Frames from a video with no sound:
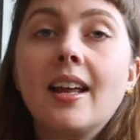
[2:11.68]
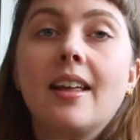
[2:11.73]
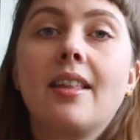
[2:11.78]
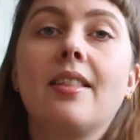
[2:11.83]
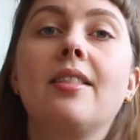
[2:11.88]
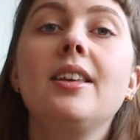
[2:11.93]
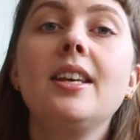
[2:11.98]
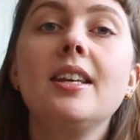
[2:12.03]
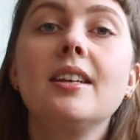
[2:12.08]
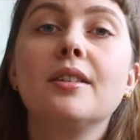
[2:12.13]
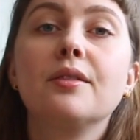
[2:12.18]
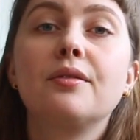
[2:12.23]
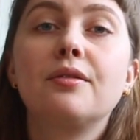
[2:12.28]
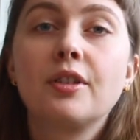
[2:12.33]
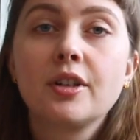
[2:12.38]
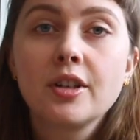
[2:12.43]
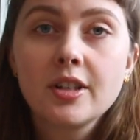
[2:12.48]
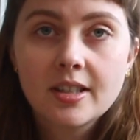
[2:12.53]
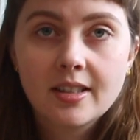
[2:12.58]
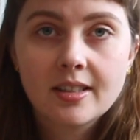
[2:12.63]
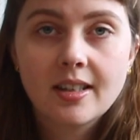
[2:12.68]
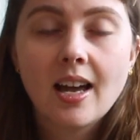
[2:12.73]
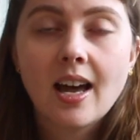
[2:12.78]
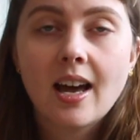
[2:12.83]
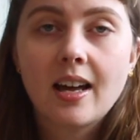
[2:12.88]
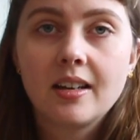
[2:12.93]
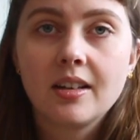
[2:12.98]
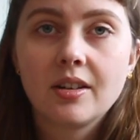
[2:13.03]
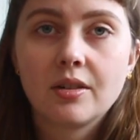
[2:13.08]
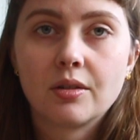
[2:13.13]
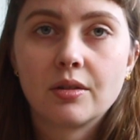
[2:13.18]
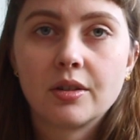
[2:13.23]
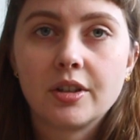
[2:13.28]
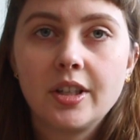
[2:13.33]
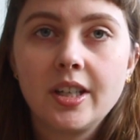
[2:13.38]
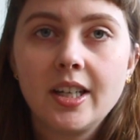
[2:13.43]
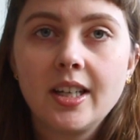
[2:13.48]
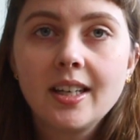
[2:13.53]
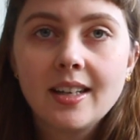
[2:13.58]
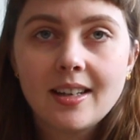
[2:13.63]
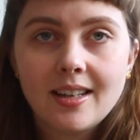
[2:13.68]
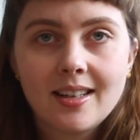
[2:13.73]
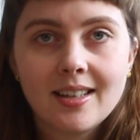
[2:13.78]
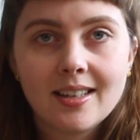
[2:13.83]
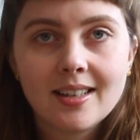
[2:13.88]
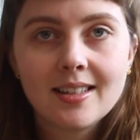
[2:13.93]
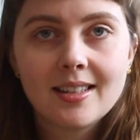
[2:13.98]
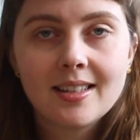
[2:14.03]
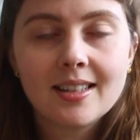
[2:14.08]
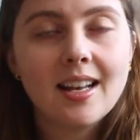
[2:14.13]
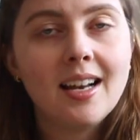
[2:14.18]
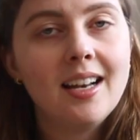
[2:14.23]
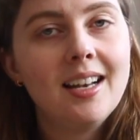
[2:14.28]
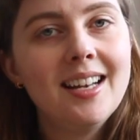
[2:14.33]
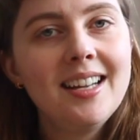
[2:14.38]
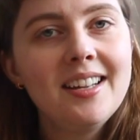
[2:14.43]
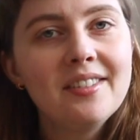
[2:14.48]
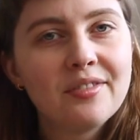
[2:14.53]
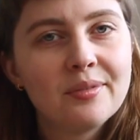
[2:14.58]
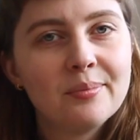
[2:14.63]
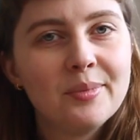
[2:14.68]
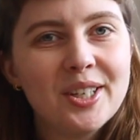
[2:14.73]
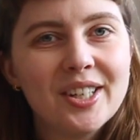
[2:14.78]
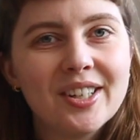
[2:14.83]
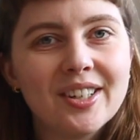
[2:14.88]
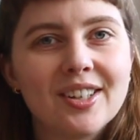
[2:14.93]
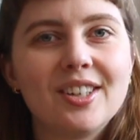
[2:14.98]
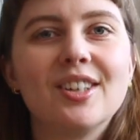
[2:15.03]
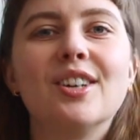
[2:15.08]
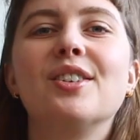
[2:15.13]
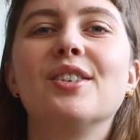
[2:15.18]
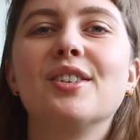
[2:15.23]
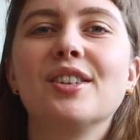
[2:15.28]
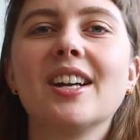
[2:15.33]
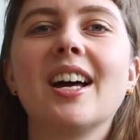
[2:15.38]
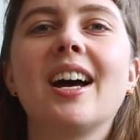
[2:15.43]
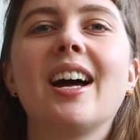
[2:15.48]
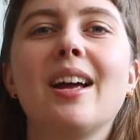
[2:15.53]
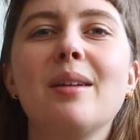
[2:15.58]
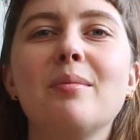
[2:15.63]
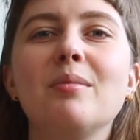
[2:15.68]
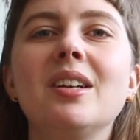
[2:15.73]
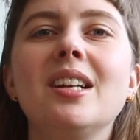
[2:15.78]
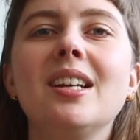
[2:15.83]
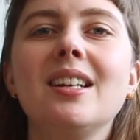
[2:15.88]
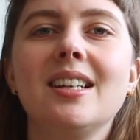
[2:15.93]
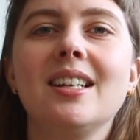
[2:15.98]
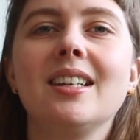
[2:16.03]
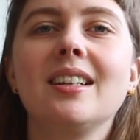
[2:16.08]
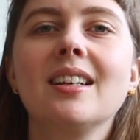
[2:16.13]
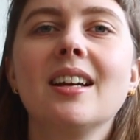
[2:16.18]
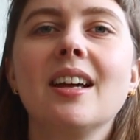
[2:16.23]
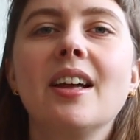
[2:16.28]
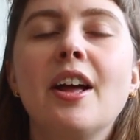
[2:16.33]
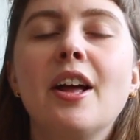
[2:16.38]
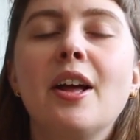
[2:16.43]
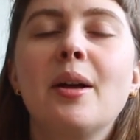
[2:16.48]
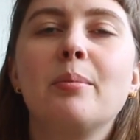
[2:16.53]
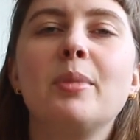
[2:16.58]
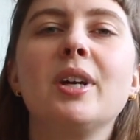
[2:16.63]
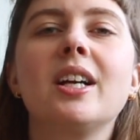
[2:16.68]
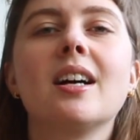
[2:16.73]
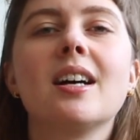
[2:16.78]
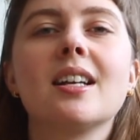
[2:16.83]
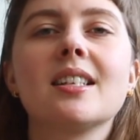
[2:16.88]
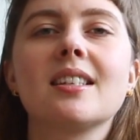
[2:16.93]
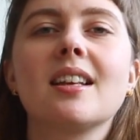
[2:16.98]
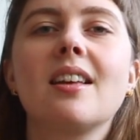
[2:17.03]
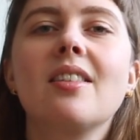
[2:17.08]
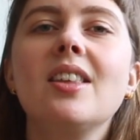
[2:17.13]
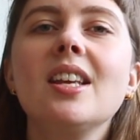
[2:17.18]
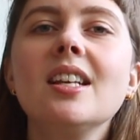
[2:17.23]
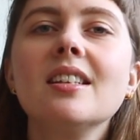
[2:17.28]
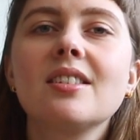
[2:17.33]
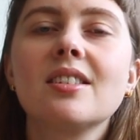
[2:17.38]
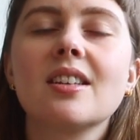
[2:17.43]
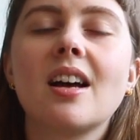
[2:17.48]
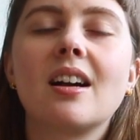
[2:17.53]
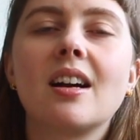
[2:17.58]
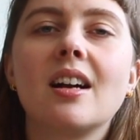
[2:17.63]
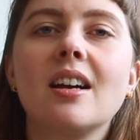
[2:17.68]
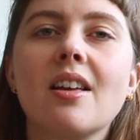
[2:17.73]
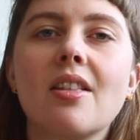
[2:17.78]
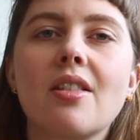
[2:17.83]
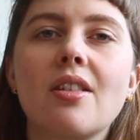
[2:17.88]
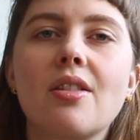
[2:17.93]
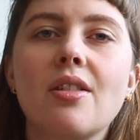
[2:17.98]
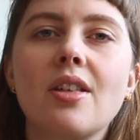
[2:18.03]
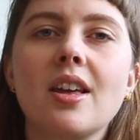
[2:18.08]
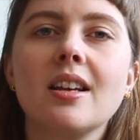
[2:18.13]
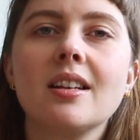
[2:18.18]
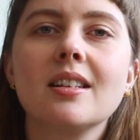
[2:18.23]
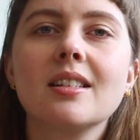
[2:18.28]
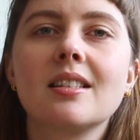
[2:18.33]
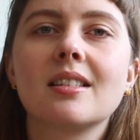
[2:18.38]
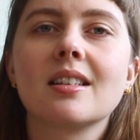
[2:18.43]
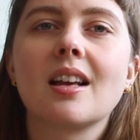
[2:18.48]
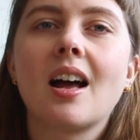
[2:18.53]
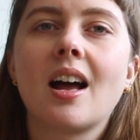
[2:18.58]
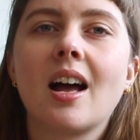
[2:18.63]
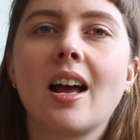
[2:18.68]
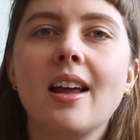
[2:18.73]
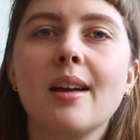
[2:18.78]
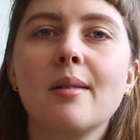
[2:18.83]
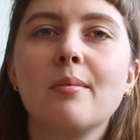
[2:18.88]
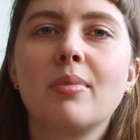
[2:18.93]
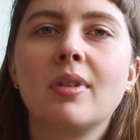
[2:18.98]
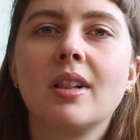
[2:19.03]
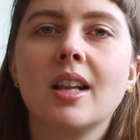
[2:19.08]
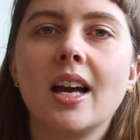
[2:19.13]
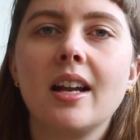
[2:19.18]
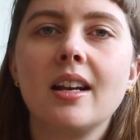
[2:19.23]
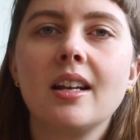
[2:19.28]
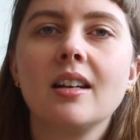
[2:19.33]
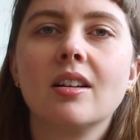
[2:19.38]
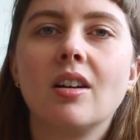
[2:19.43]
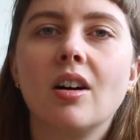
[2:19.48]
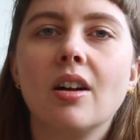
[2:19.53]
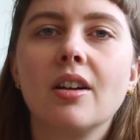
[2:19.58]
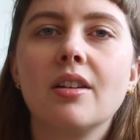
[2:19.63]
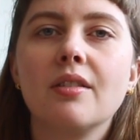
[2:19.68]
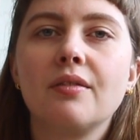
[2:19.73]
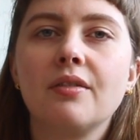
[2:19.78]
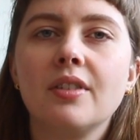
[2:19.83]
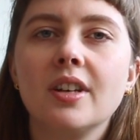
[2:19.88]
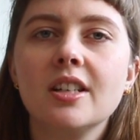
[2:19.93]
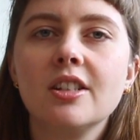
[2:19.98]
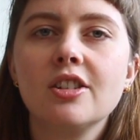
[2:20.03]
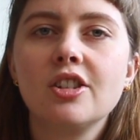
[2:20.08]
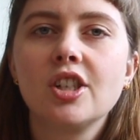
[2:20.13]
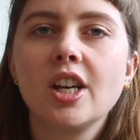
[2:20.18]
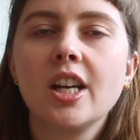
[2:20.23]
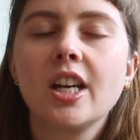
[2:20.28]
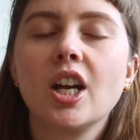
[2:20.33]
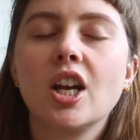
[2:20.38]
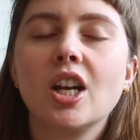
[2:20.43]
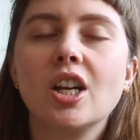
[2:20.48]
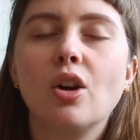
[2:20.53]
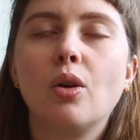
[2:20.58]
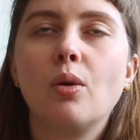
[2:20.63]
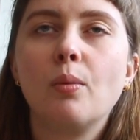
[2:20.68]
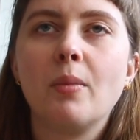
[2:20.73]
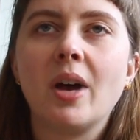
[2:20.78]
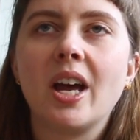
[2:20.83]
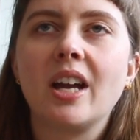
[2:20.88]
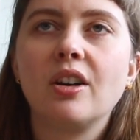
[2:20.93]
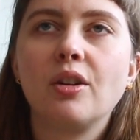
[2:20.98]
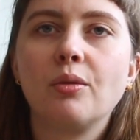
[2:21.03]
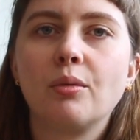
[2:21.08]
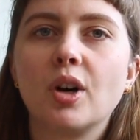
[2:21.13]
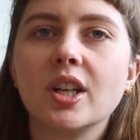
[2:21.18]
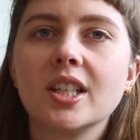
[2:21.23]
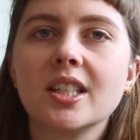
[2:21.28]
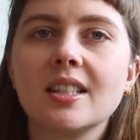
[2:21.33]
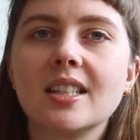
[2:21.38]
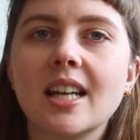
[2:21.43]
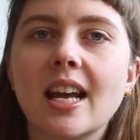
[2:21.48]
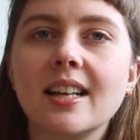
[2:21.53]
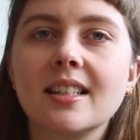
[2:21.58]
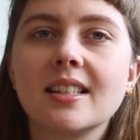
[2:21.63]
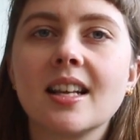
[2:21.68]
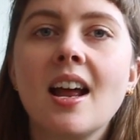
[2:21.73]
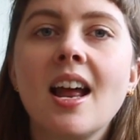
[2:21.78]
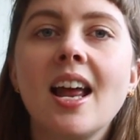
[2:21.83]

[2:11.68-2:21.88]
The first category is Leave Me Alone, I'm Knitting, because these are the things I am planning on finishing no matter what it takes.